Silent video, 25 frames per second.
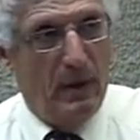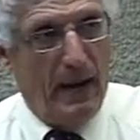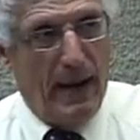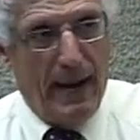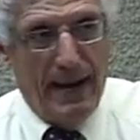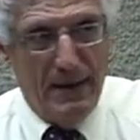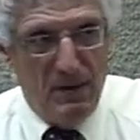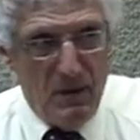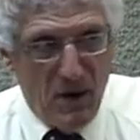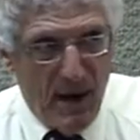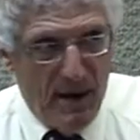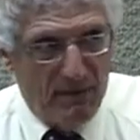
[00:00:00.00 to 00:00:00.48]

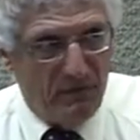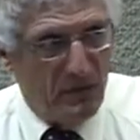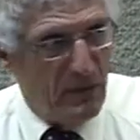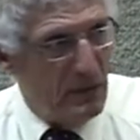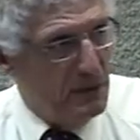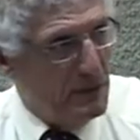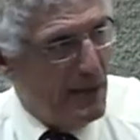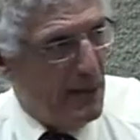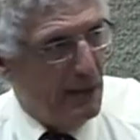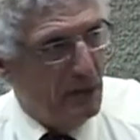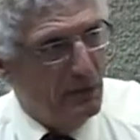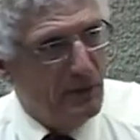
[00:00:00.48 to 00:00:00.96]
And you have to
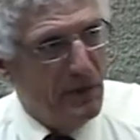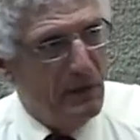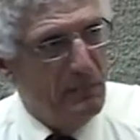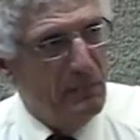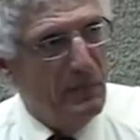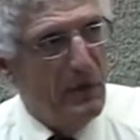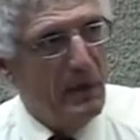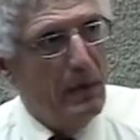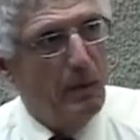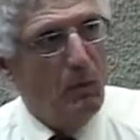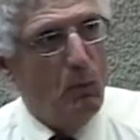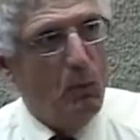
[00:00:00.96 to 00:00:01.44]
tell them
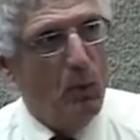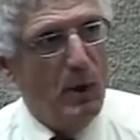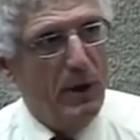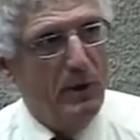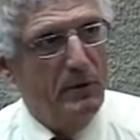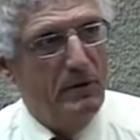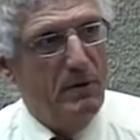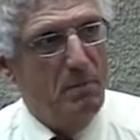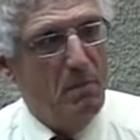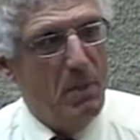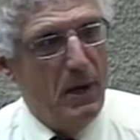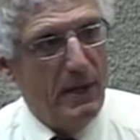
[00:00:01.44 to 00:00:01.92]
that where
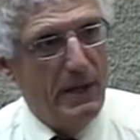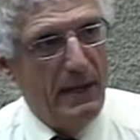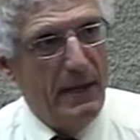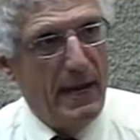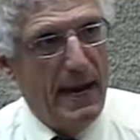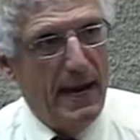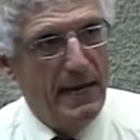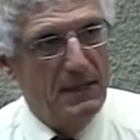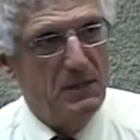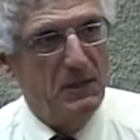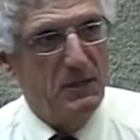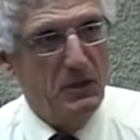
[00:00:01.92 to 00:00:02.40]
the money
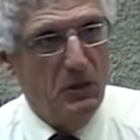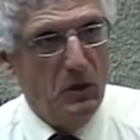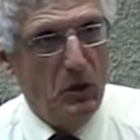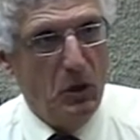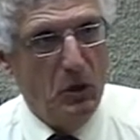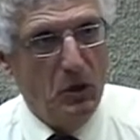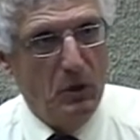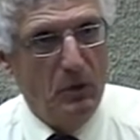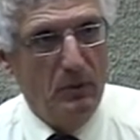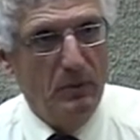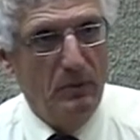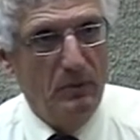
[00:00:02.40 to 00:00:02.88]
has to
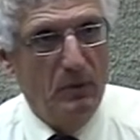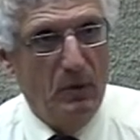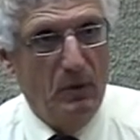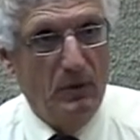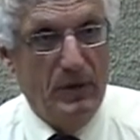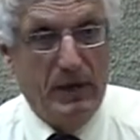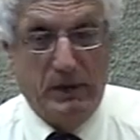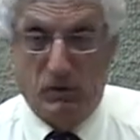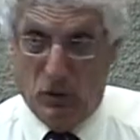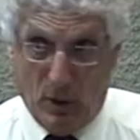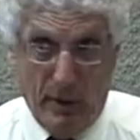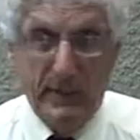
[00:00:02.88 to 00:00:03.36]
go.
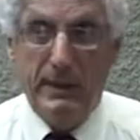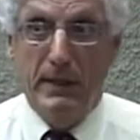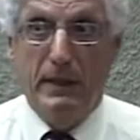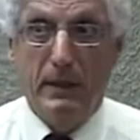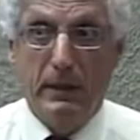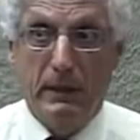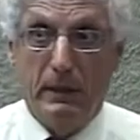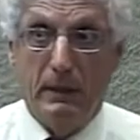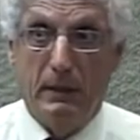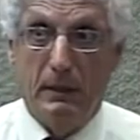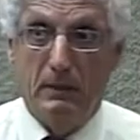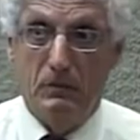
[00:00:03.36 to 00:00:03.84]
Okay, so I did it.